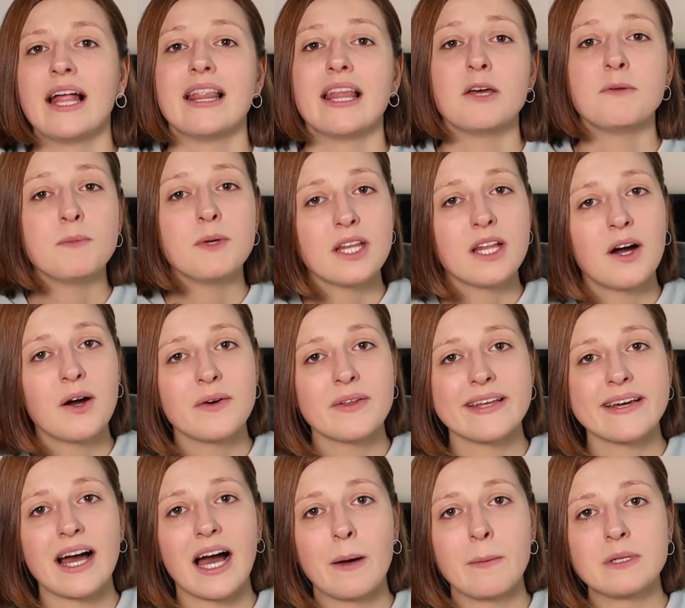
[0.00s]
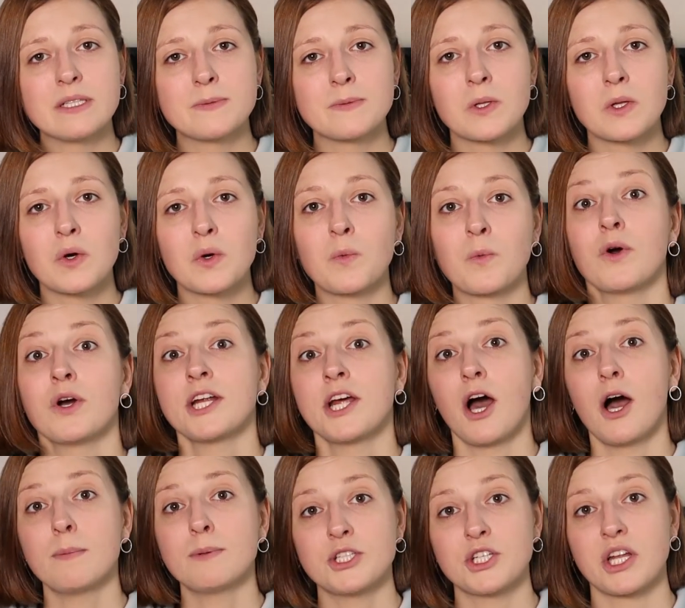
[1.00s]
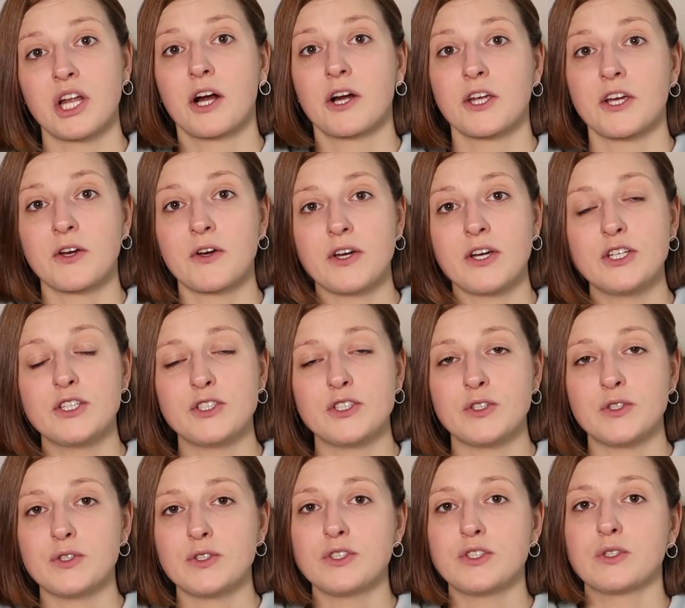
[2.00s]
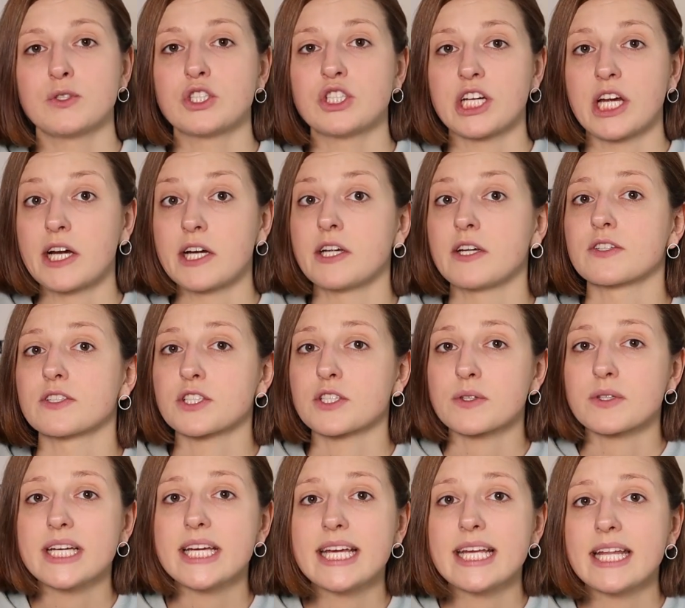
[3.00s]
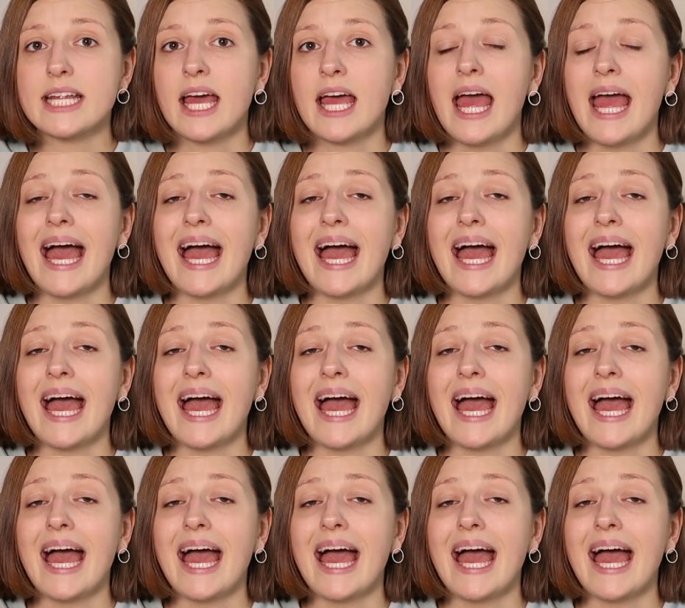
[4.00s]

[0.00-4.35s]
Let me know in the comments below what option are you going to use to share your screen,